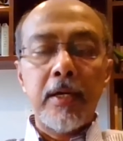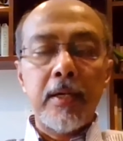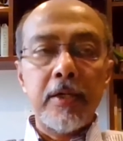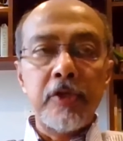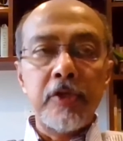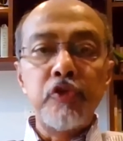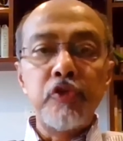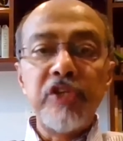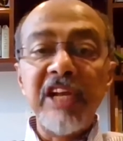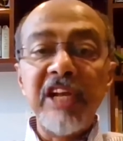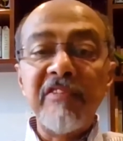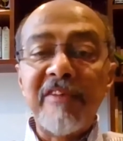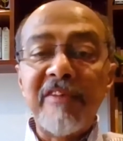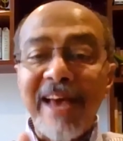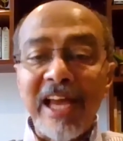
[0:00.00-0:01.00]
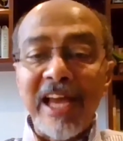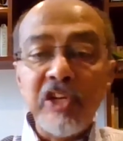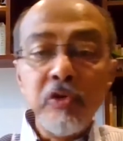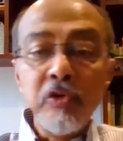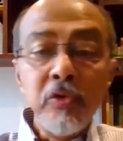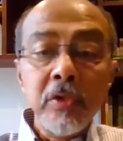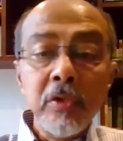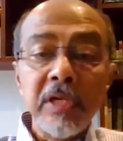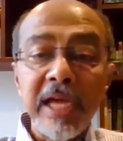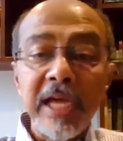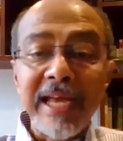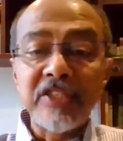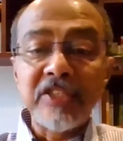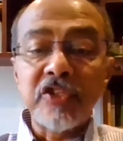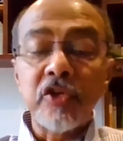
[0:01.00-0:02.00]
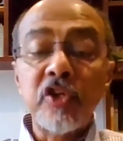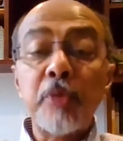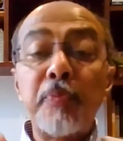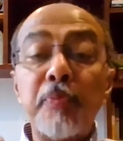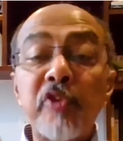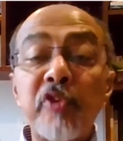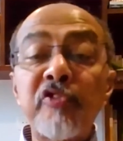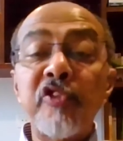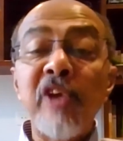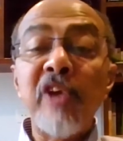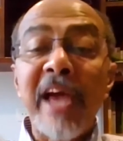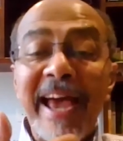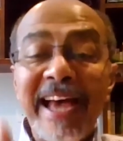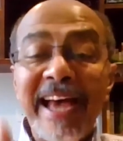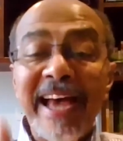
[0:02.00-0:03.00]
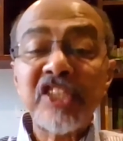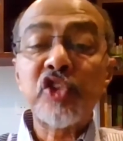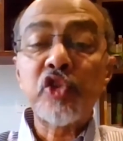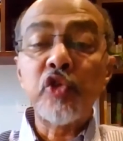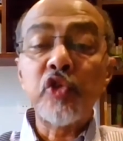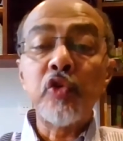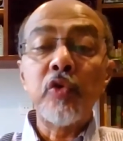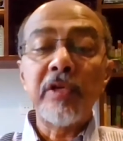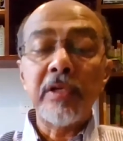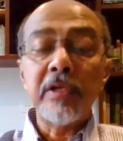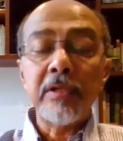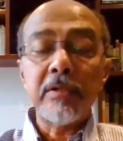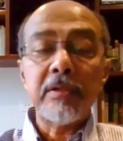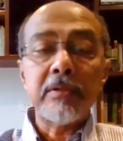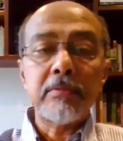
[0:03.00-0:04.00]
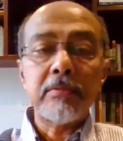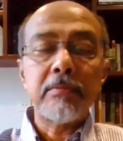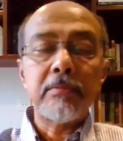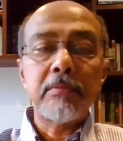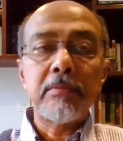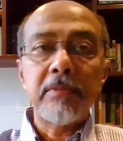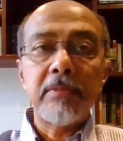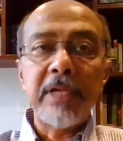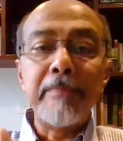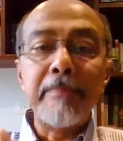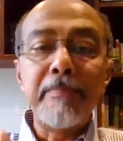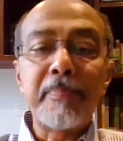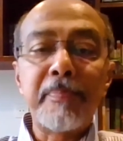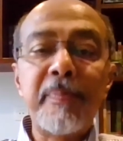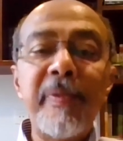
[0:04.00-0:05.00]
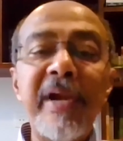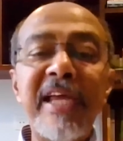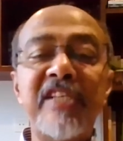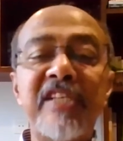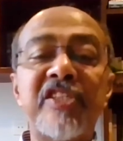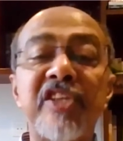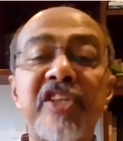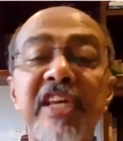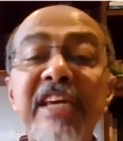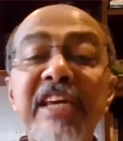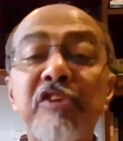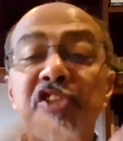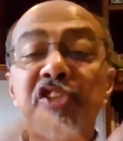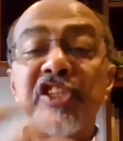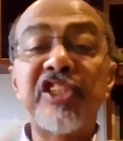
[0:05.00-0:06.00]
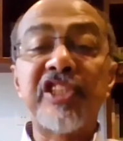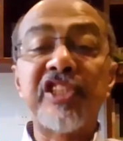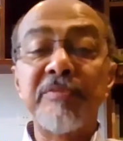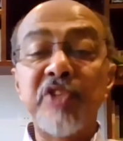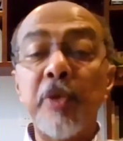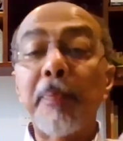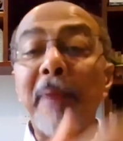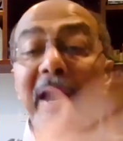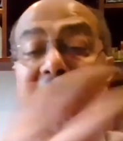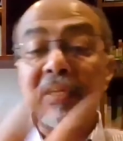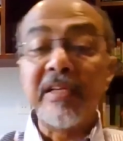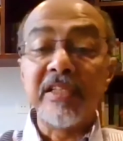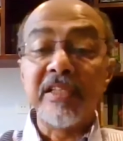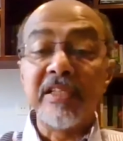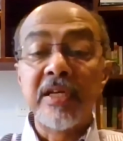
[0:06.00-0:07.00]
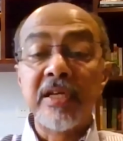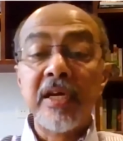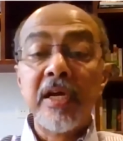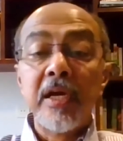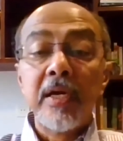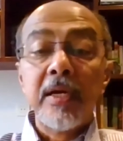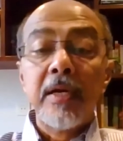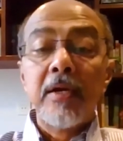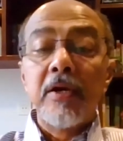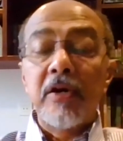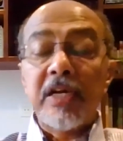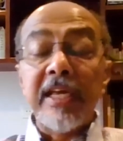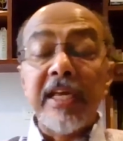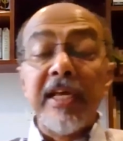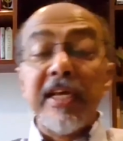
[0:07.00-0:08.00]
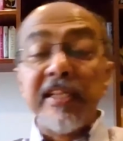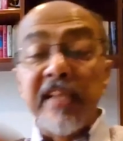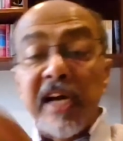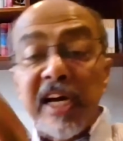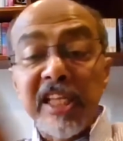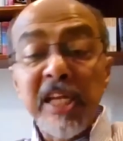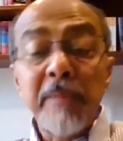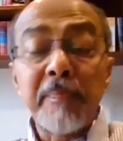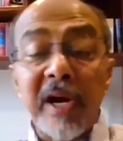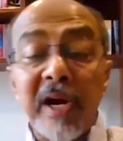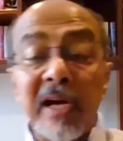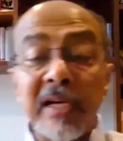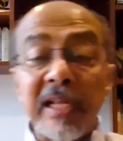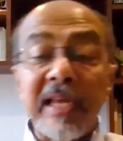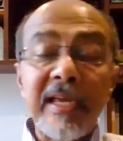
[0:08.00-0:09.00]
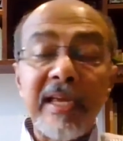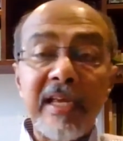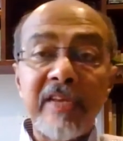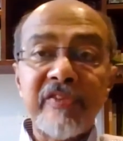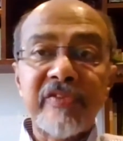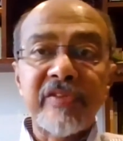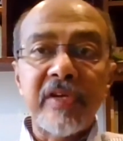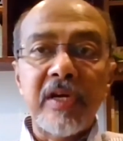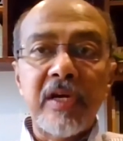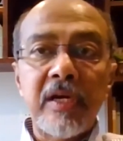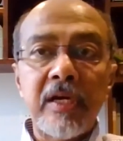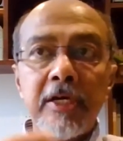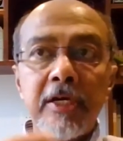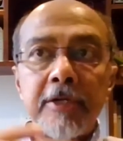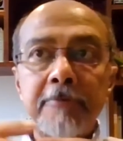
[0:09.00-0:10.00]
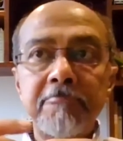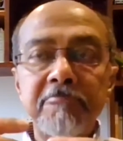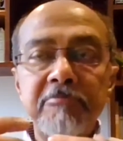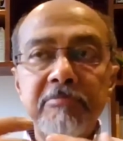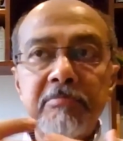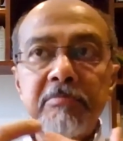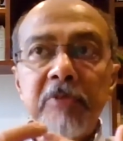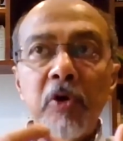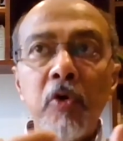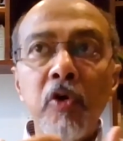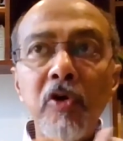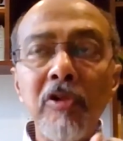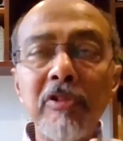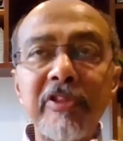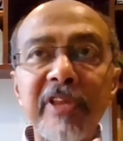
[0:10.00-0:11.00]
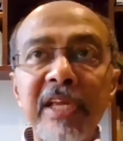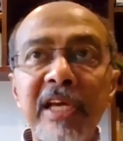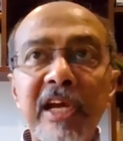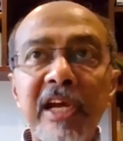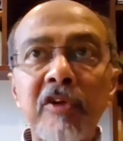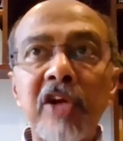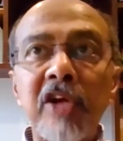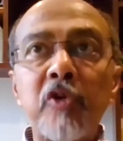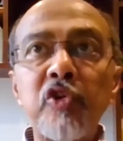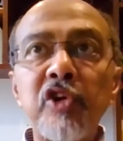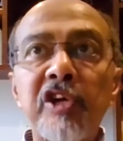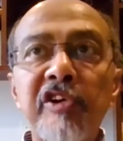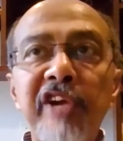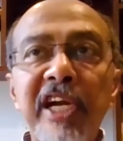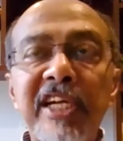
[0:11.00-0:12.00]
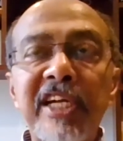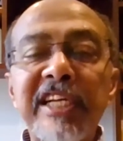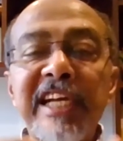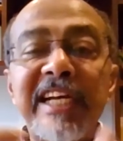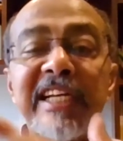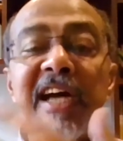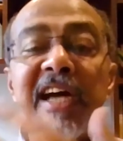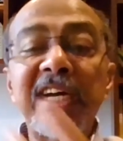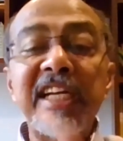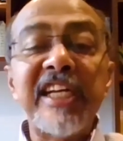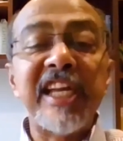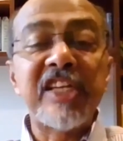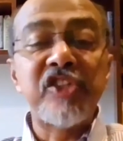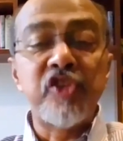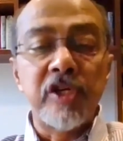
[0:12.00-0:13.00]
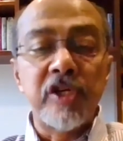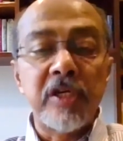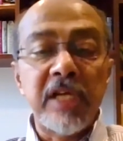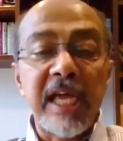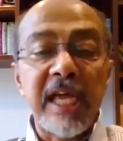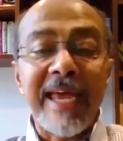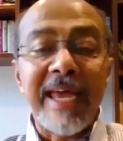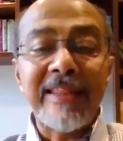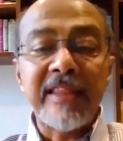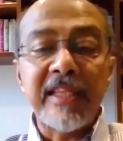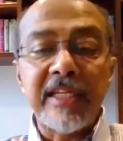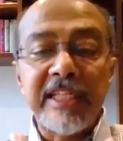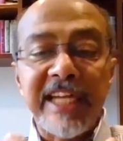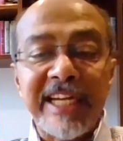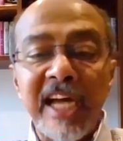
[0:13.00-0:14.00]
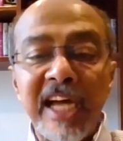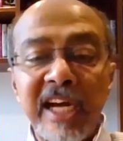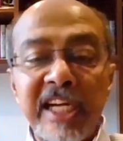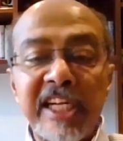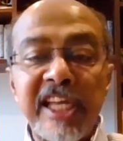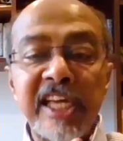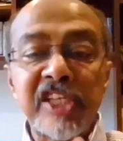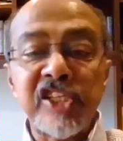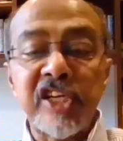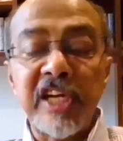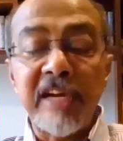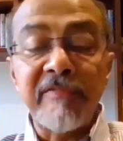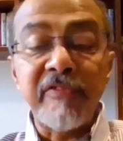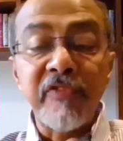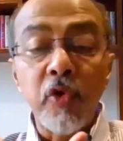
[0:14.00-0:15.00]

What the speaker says: you deliver value. And so your portfolio has to embrace ecosystems, your partners. Okay. The other part is the whole thing around how do you create a data architecture, and the data architecture and